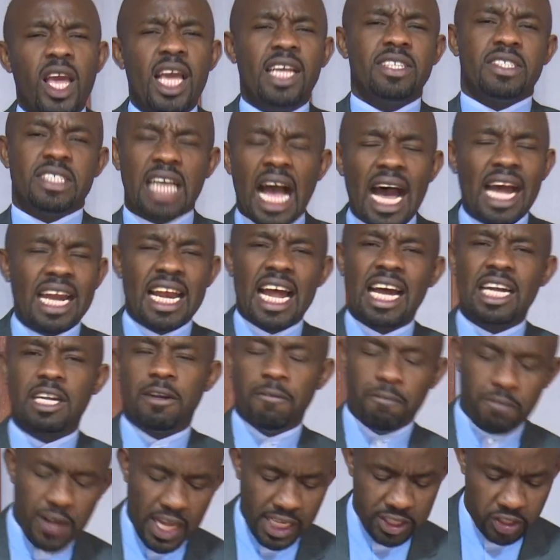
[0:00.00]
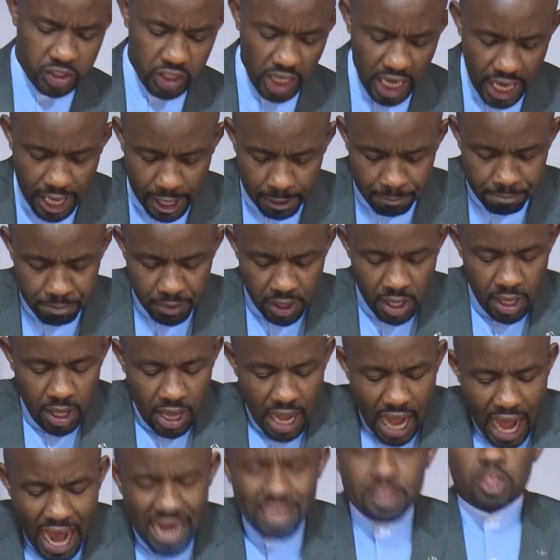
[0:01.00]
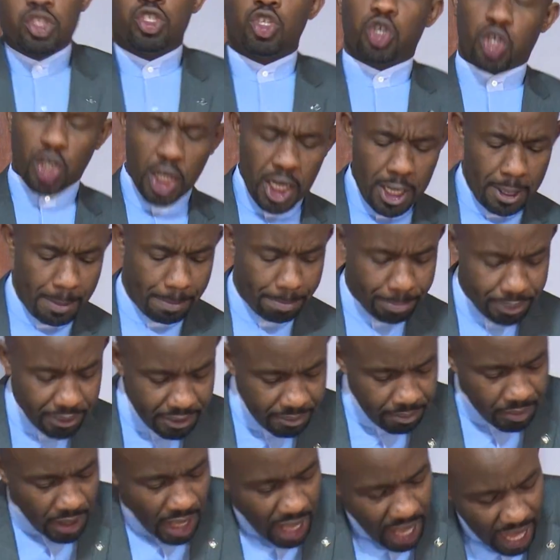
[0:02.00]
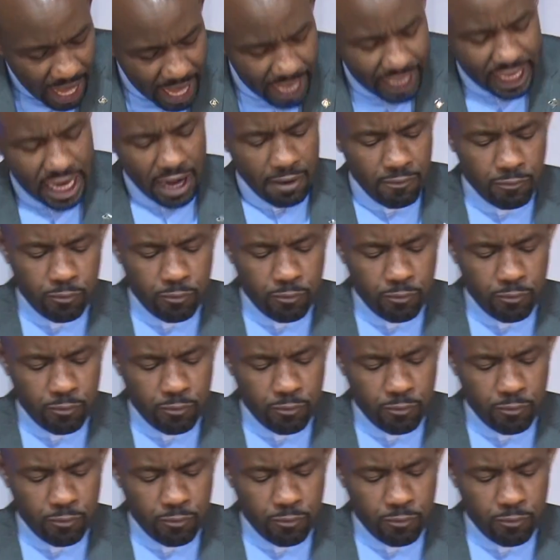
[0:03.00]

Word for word: is an adventure, a trip, and a